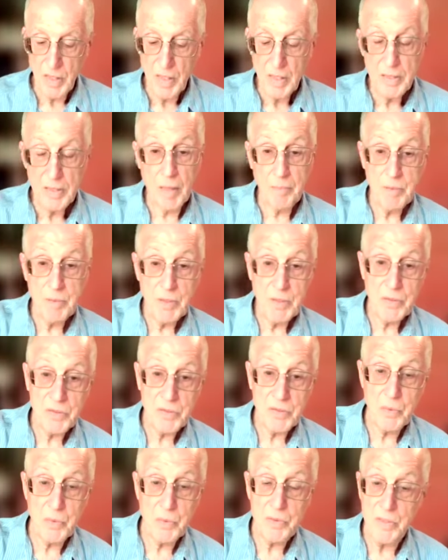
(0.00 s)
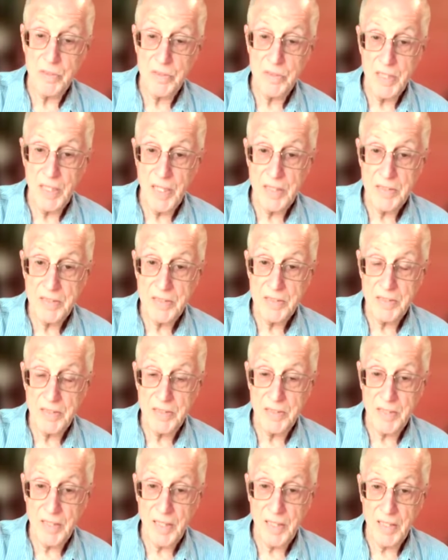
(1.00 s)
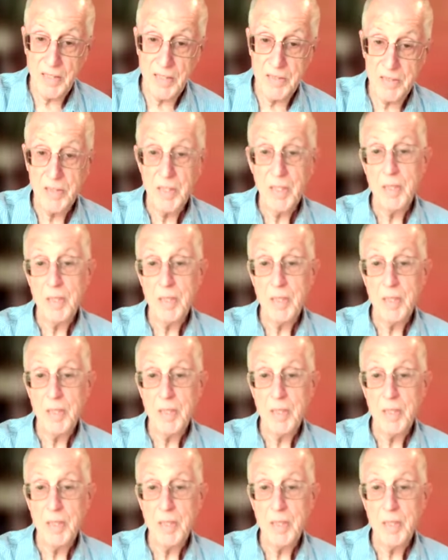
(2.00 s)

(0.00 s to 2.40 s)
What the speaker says: not because of what the DAs did in the case,